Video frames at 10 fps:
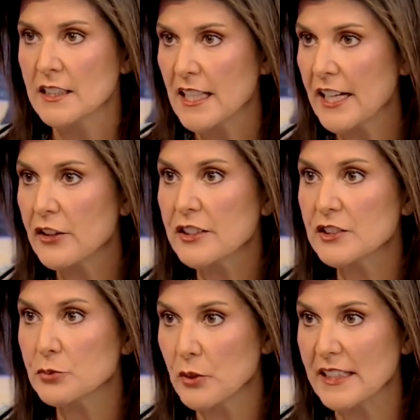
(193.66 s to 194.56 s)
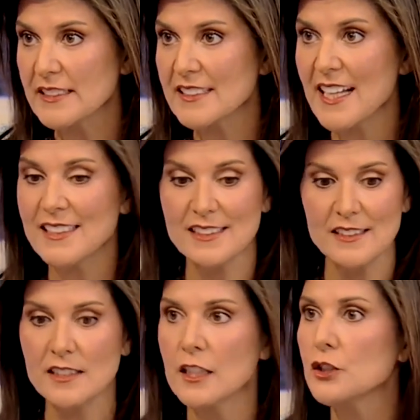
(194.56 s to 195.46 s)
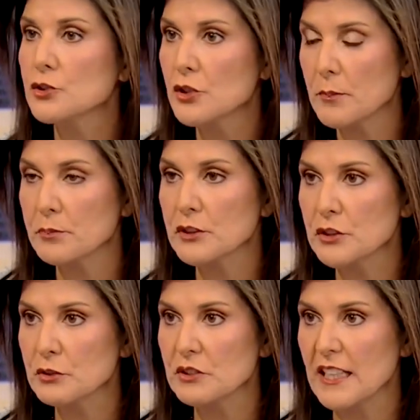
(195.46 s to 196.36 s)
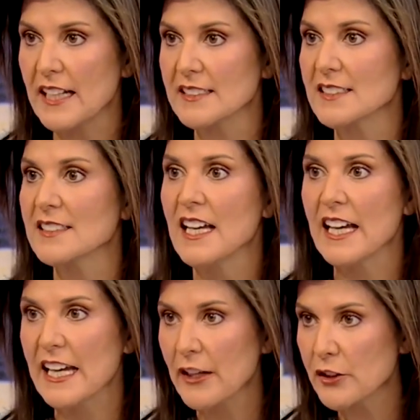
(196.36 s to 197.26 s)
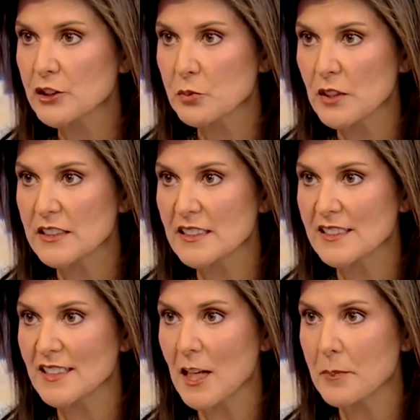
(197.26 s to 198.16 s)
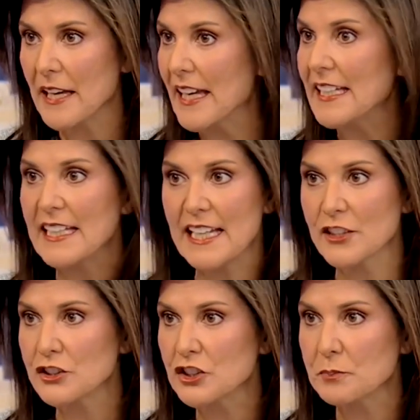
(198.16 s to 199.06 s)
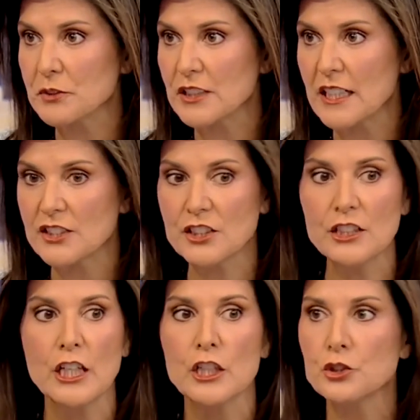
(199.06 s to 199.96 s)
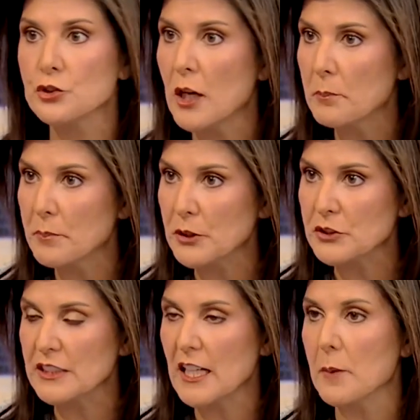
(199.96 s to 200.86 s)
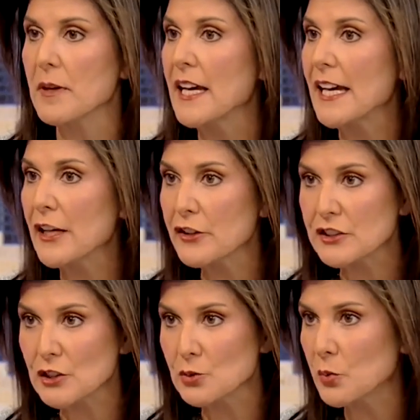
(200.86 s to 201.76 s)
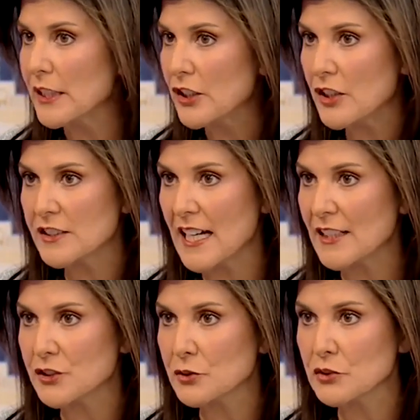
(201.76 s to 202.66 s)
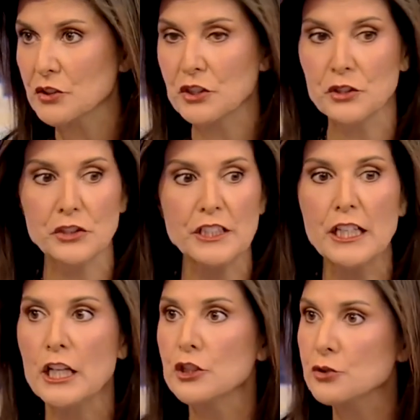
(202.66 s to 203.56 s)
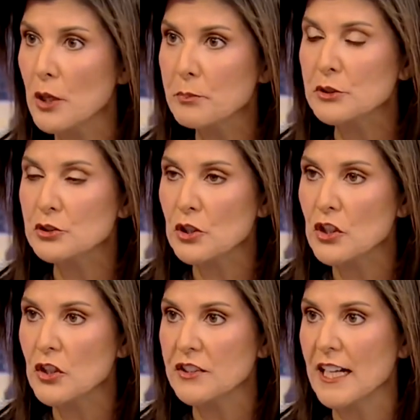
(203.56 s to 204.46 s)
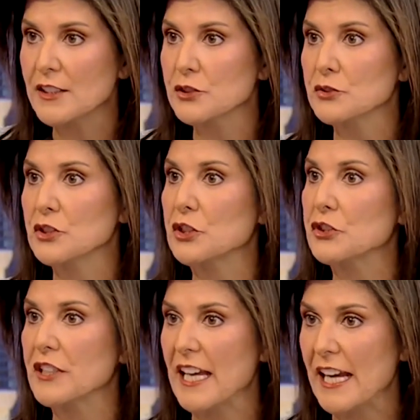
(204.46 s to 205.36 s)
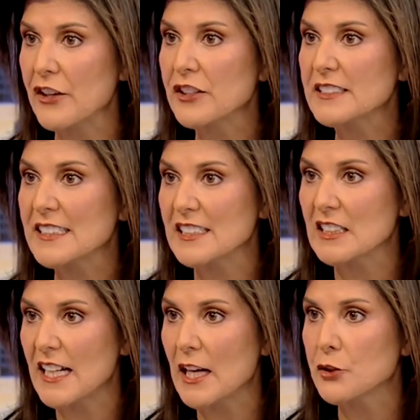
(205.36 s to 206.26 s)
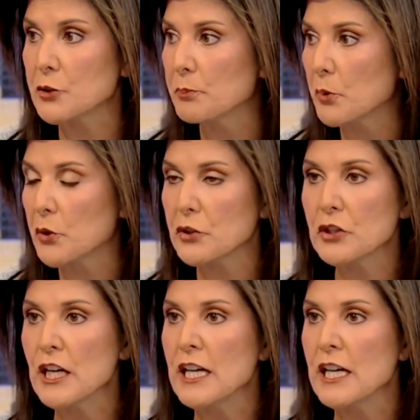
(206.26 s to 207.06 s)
Harris raised taxes. Trump reduced taxes. Harris wants to stop any energy production. Trump built it up. Harris is weak on national security. Trump was strong on national security. Harris has allowed the border